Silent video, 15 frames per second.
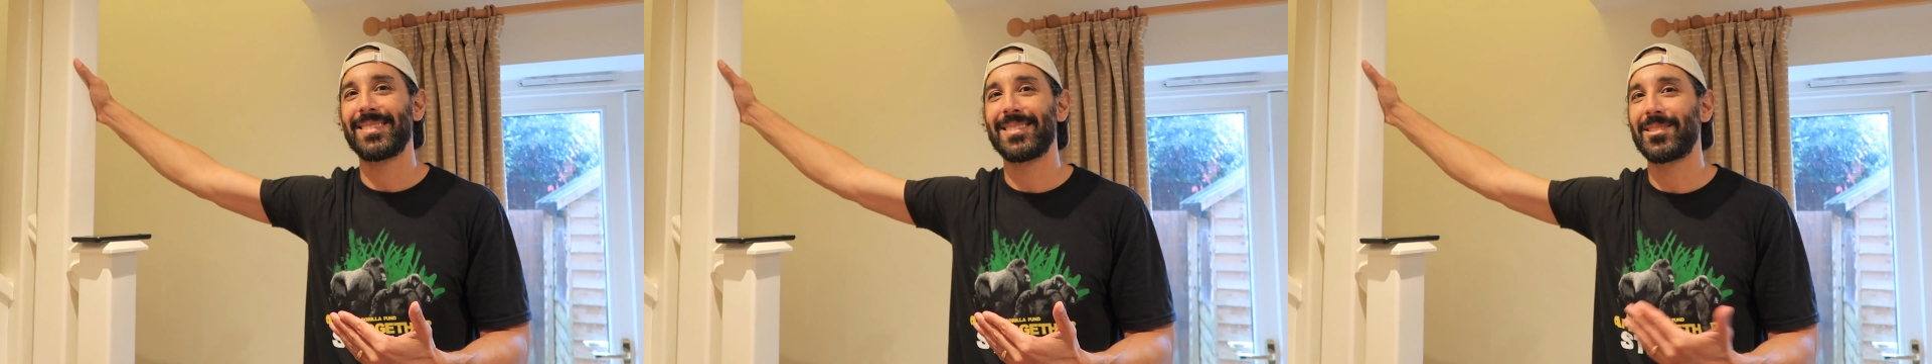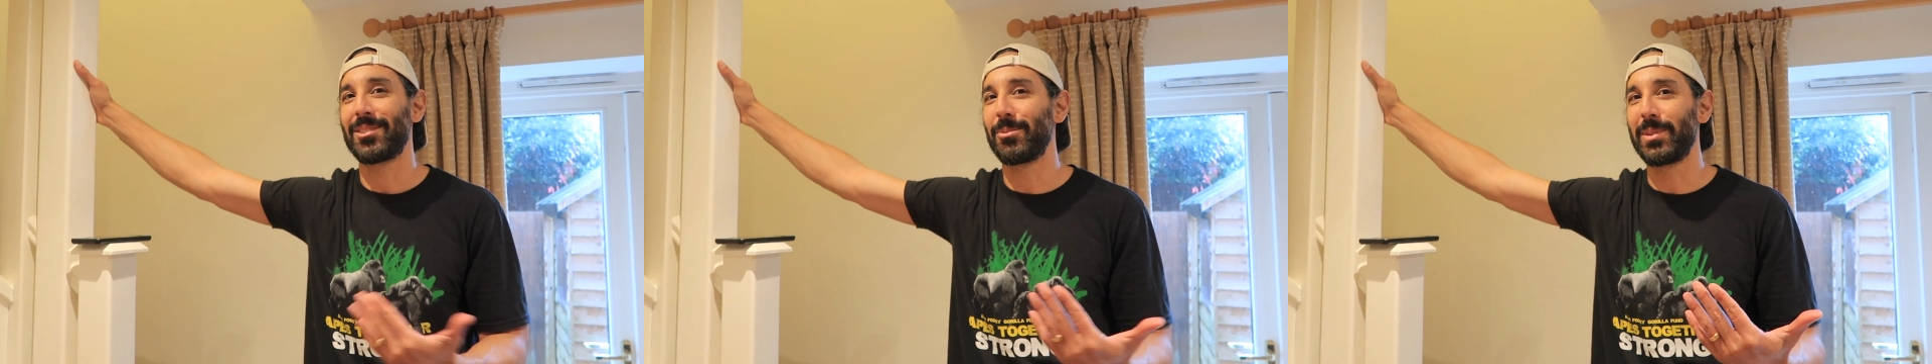
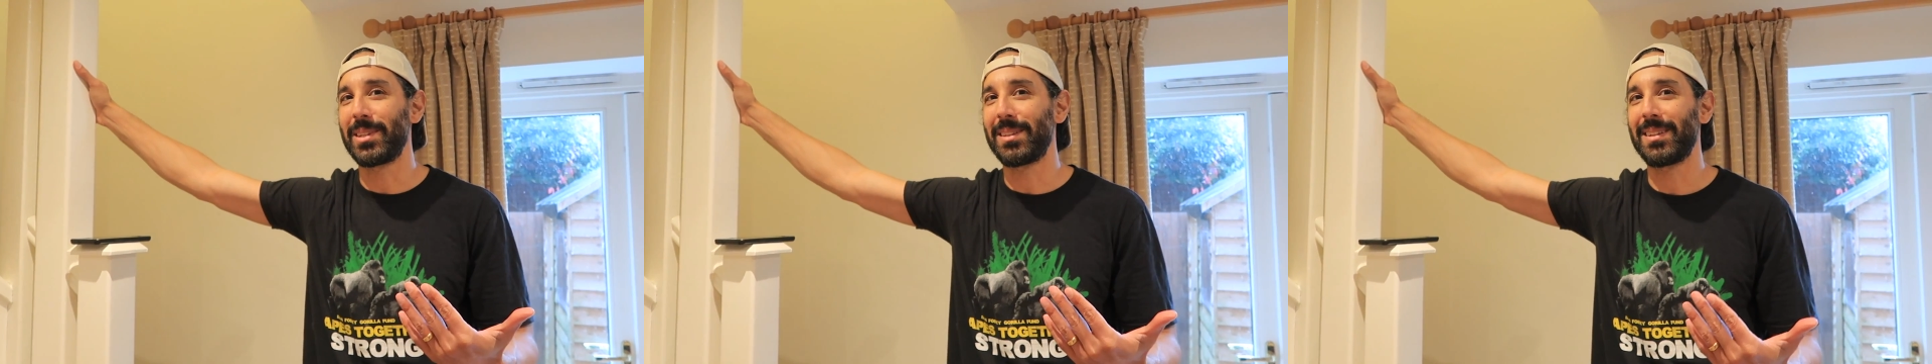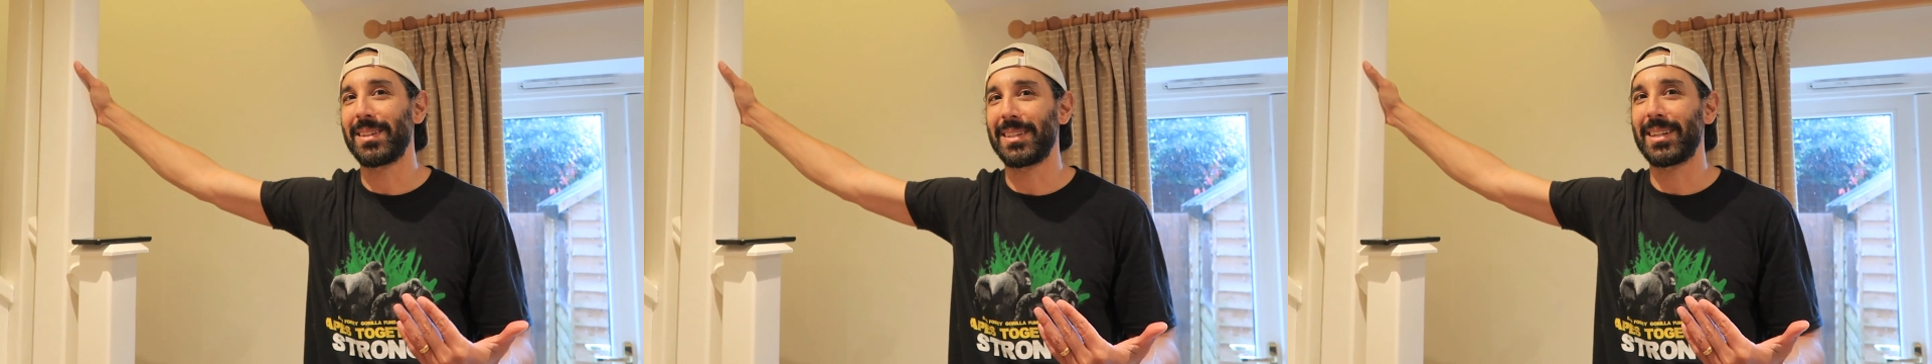So what
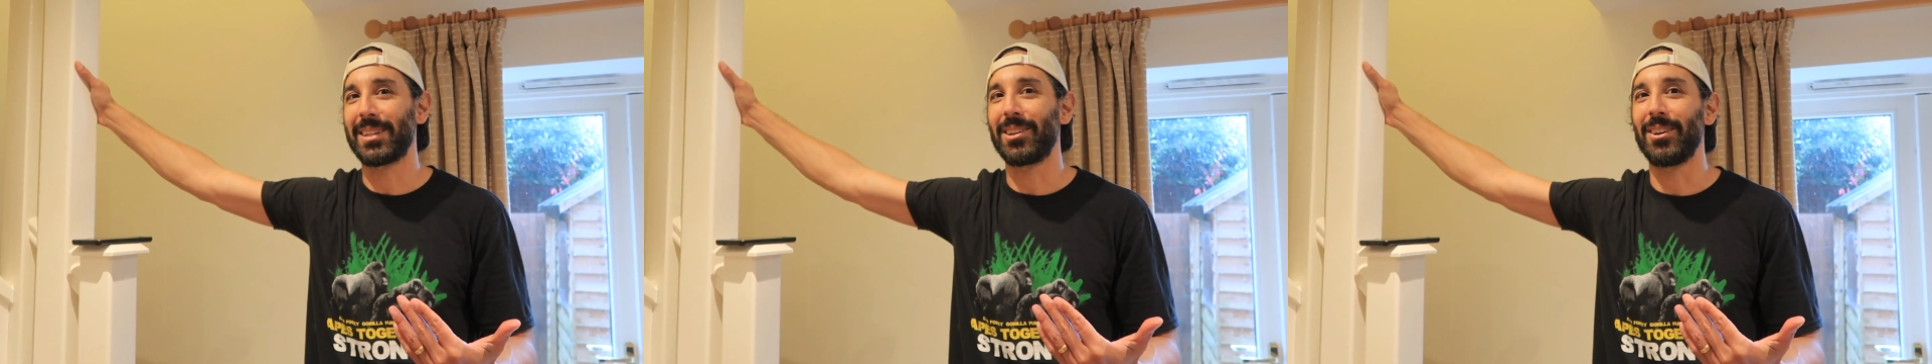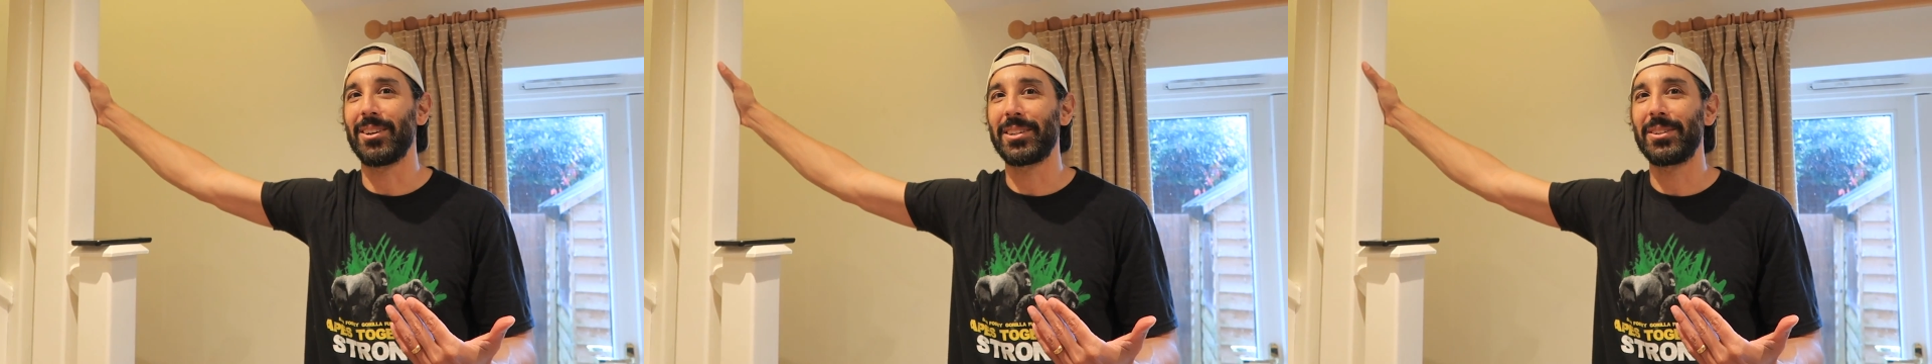do you think they'd
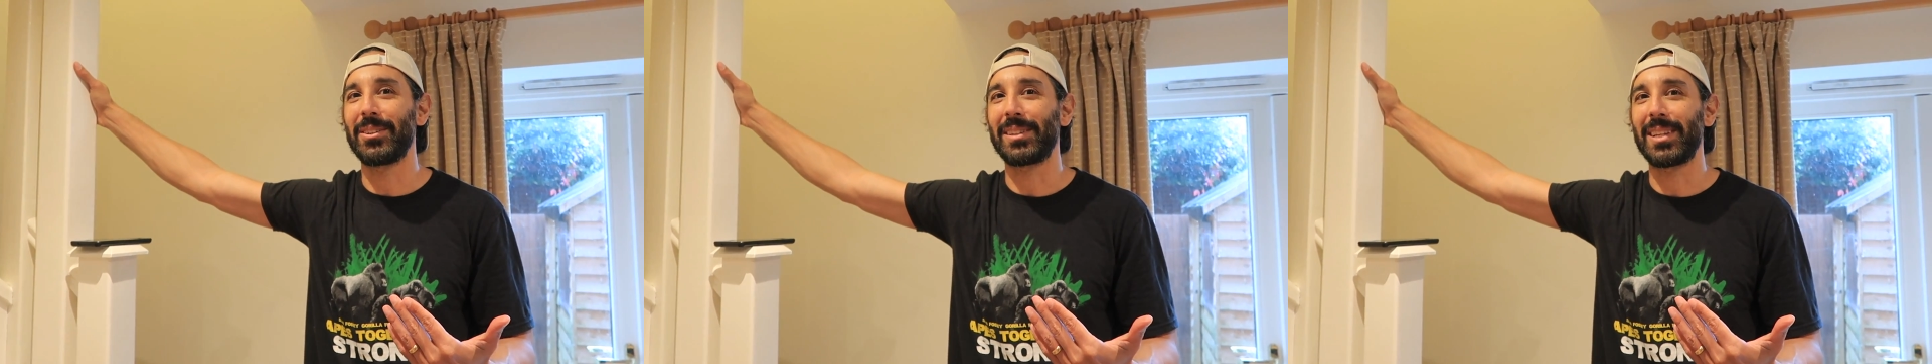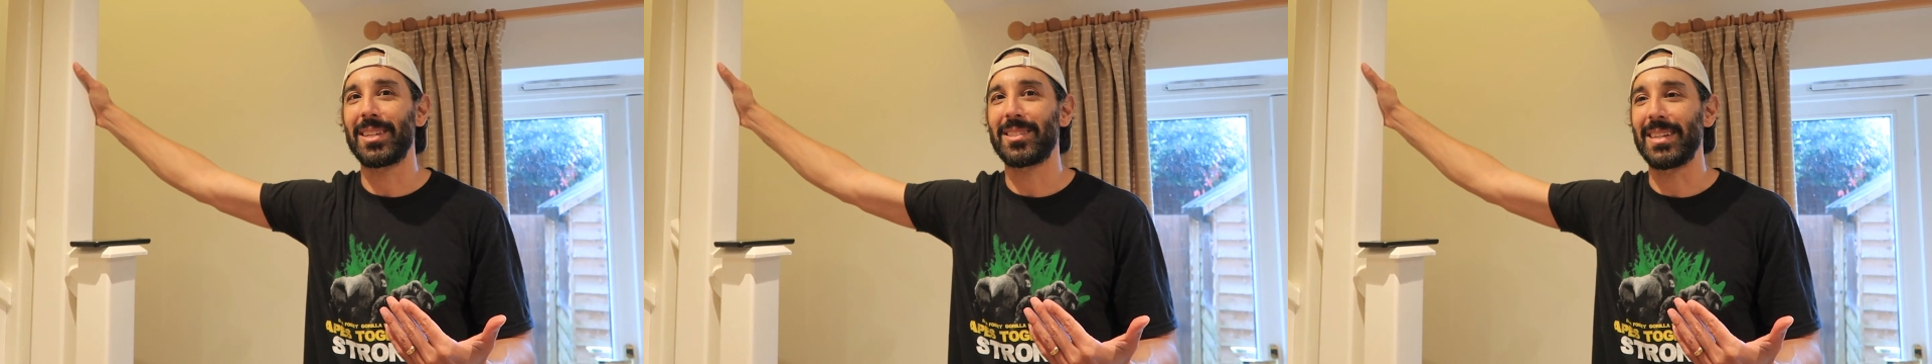call you
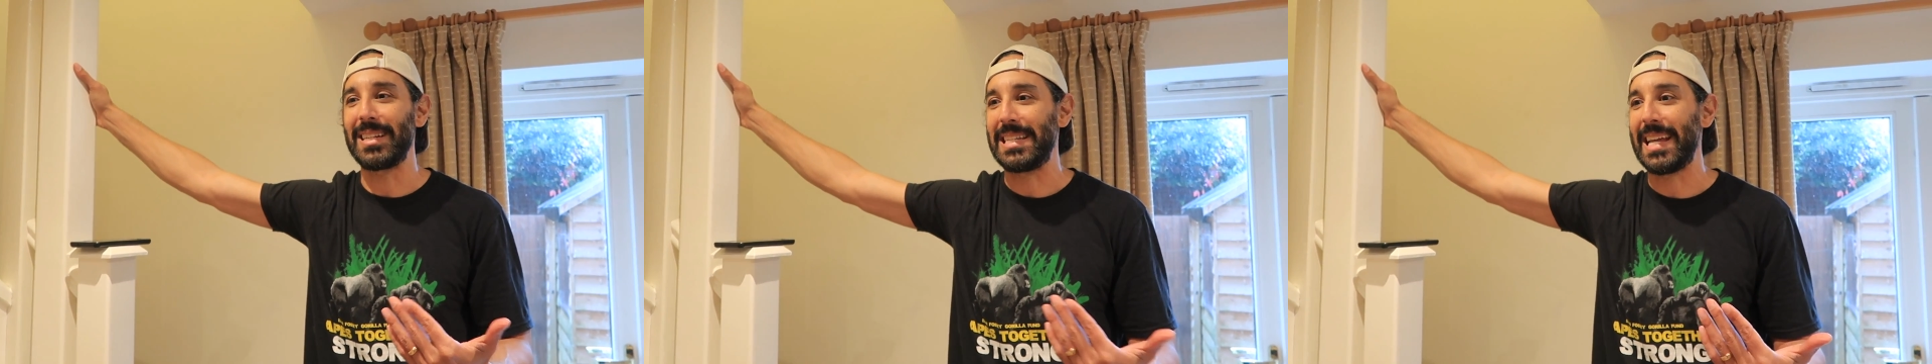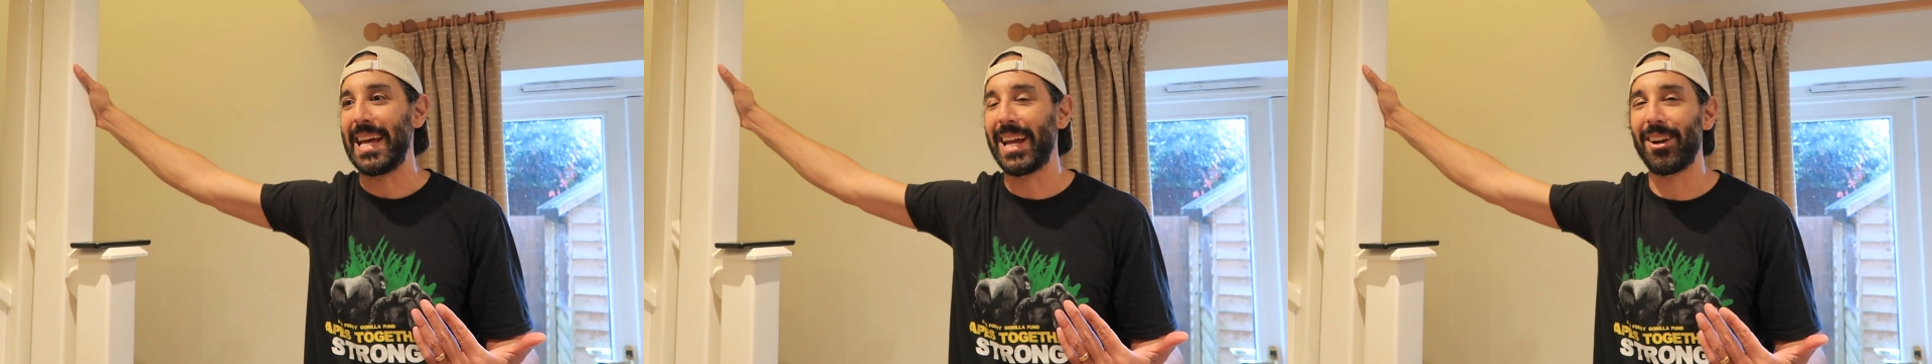at least
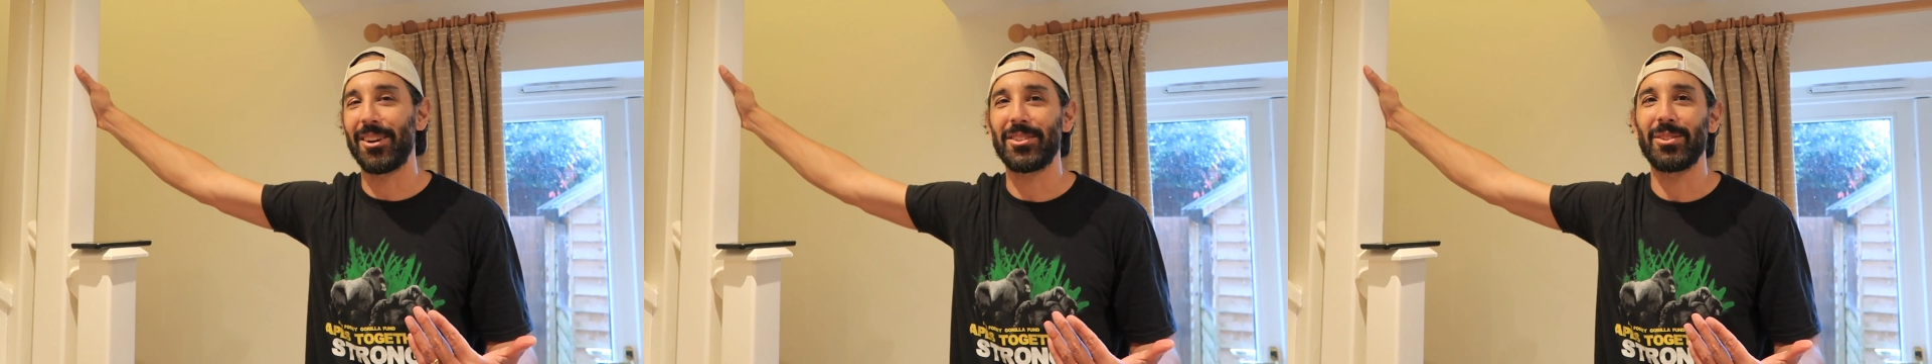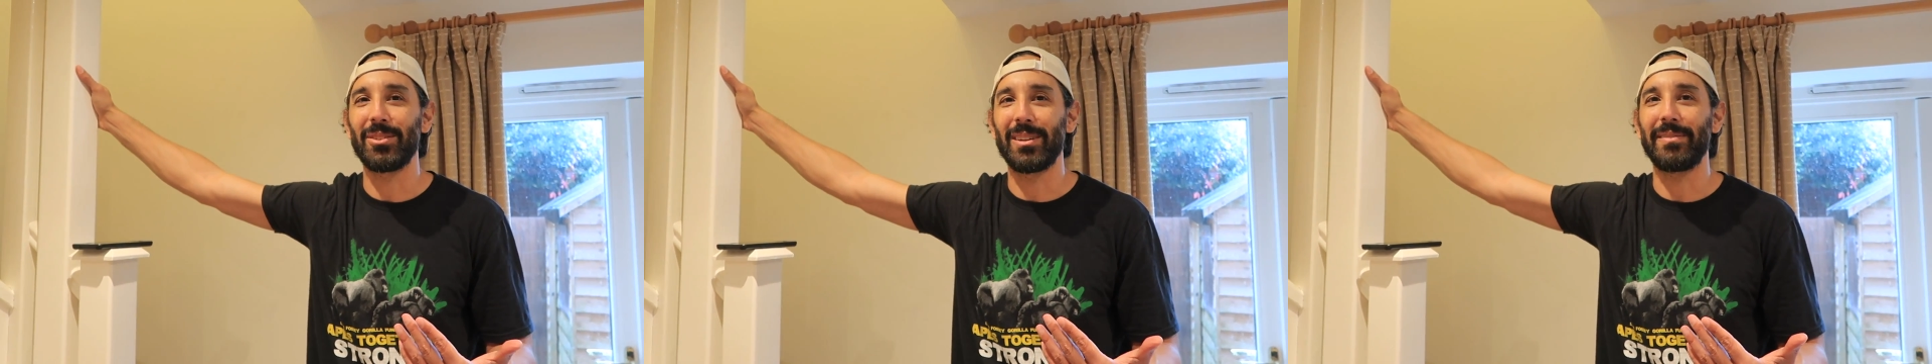a day
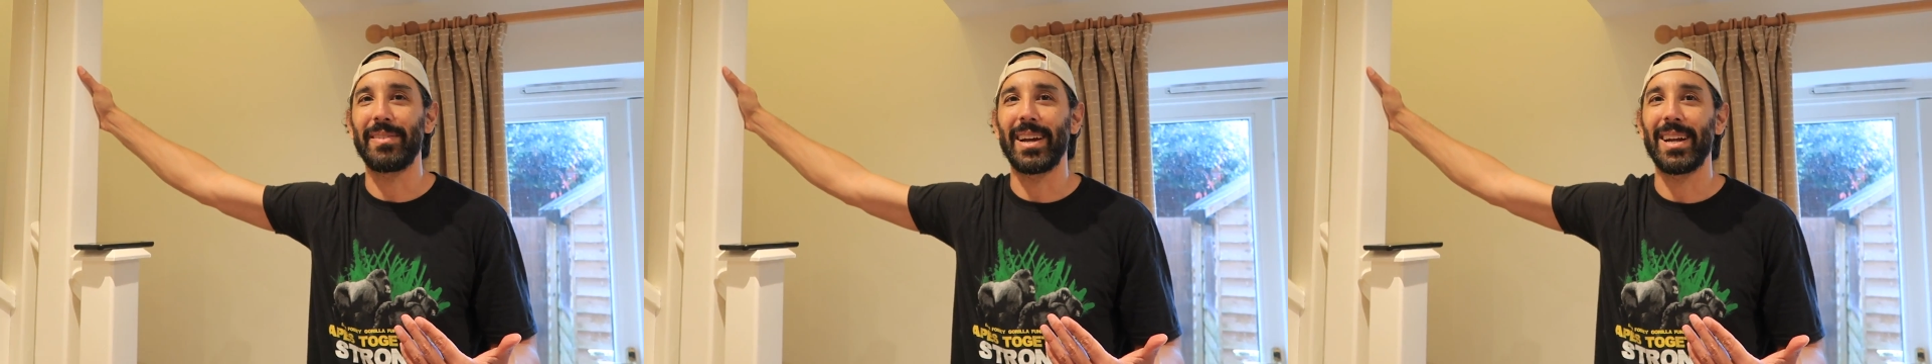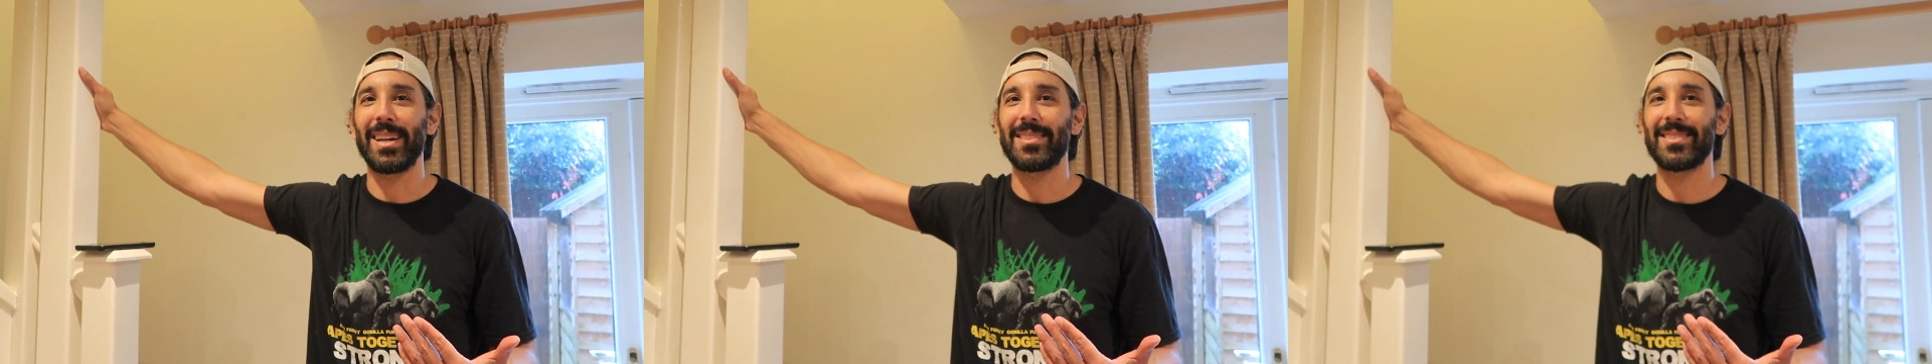or two in
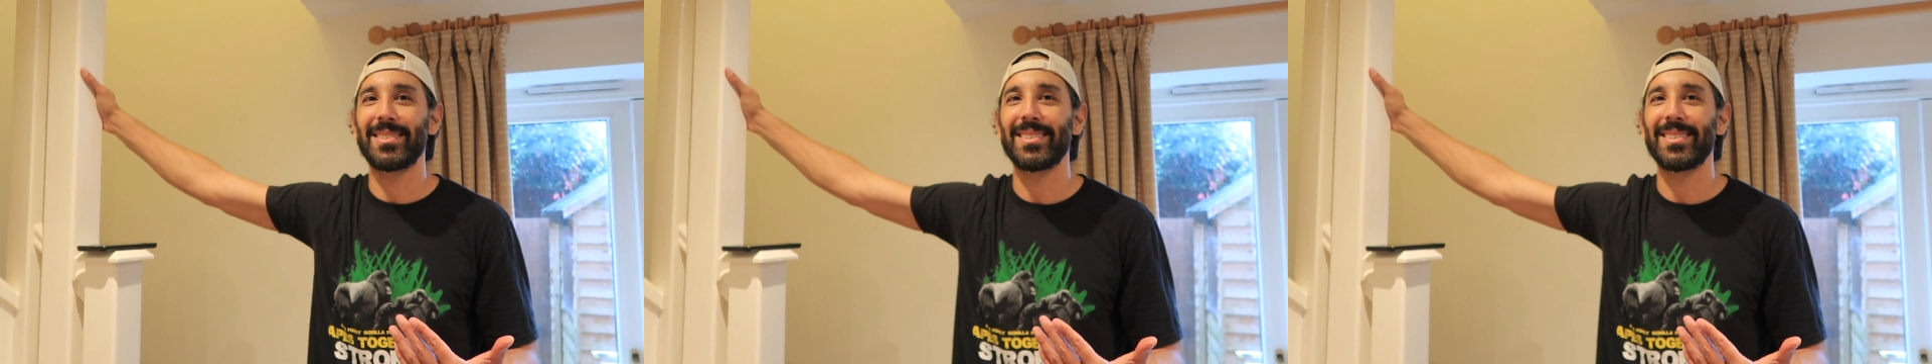advance?